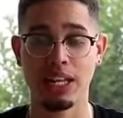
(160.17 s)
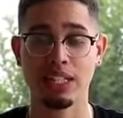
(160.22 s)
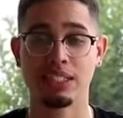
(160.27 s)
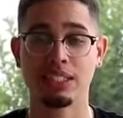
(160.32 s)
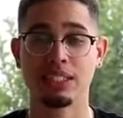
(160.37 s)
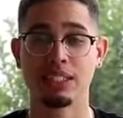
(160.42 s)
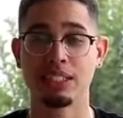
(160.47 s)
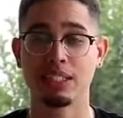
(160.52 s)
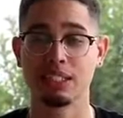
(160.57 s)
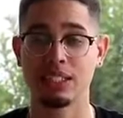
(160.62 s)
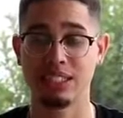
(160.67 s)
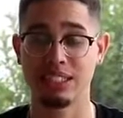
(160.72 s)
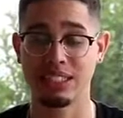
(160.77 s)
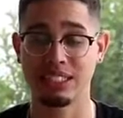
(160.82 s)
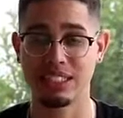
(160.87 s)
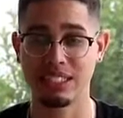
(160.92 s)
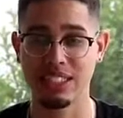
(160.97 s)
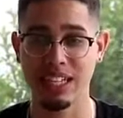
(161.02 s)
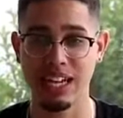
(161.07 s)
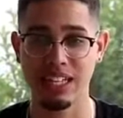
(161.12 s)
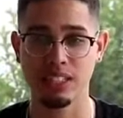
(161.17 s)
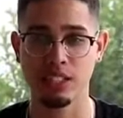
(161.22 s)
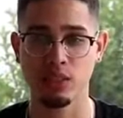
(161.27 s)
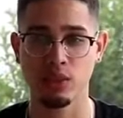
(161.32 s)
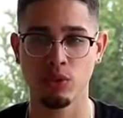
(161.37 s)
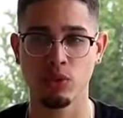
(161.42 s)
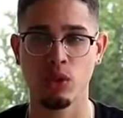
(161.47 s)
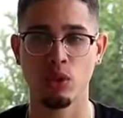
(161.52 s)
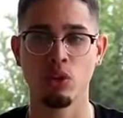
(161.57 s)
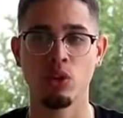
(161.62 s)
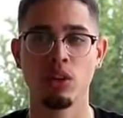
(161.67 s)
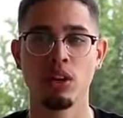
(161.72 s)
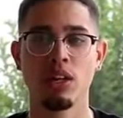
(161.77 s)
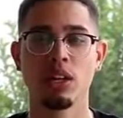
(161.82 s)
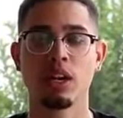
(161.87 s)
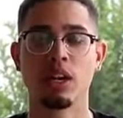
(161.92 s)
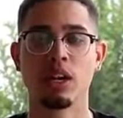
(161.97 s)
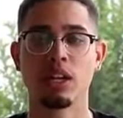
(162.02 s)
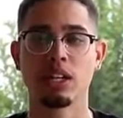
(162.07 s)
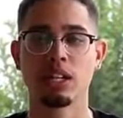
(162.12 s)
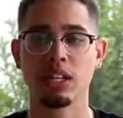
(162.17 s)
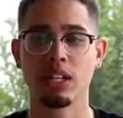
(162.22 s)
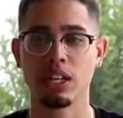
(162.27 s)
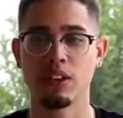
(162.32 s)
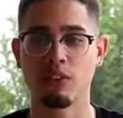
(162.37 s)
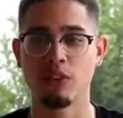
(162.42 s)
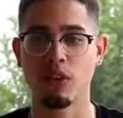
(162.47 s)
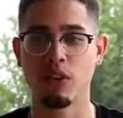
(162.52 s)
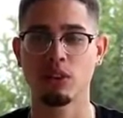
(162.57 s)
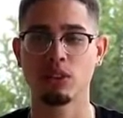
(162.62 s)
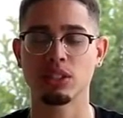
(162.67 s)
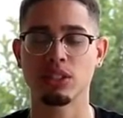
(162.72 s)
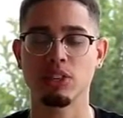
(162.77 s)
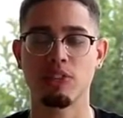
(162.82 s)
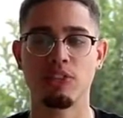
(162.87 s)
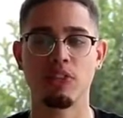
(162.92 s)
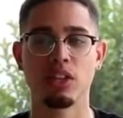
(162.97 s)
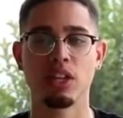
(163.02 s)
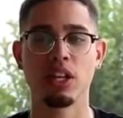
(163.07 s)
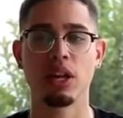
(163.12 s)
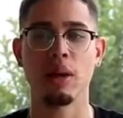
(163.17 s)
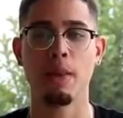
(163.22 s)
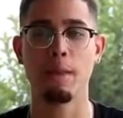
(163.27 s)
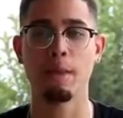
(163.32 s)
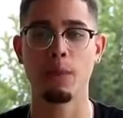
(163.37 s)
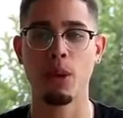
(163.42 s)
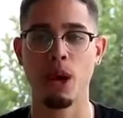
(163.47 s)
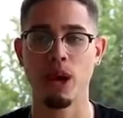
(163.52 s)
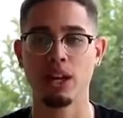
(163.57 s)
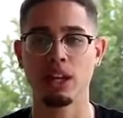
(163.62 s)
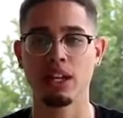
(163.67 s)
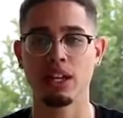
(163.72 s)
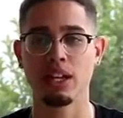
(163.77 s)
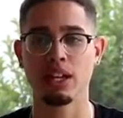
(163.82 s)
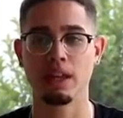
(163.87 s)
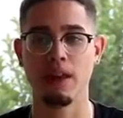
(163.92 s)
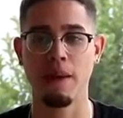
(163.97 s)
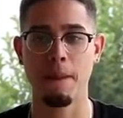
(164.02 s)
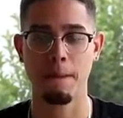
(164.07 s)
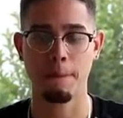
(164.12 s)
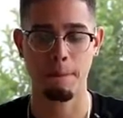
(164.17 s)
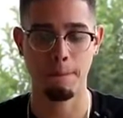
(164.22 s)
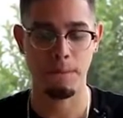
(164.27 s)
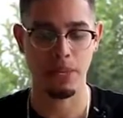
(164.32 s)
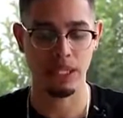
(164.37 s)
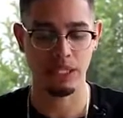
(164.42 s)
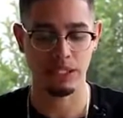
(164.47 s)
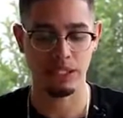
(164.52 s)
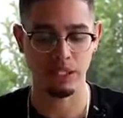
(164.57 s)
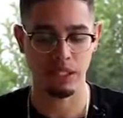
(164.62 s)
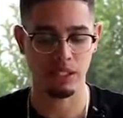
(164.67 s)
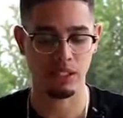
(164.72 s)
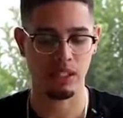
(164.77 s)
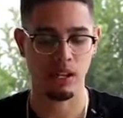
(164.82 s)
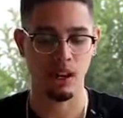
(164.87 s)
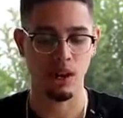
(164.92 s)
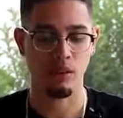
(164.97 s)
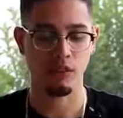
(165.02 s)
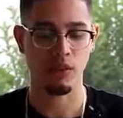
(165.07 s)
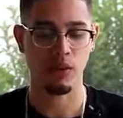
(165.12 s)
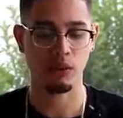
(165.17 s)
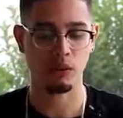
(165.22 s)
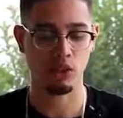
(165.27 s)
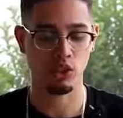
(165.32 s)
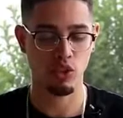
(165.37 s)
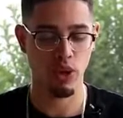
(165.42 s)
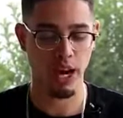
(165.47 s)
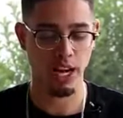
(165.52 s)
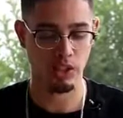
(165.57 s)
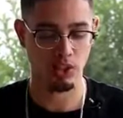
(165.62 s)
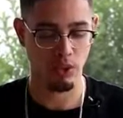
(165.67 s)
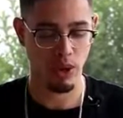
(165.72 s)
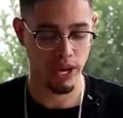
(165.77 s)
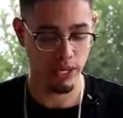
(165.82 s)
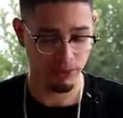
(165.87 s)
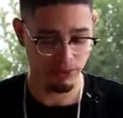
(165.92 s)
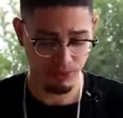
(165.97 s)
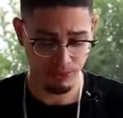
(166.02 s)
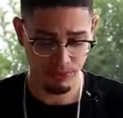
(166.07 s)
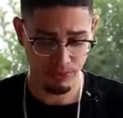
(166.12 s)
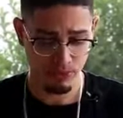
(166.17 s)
a successful Clickfunnels affiliate marketing business from scratch, right?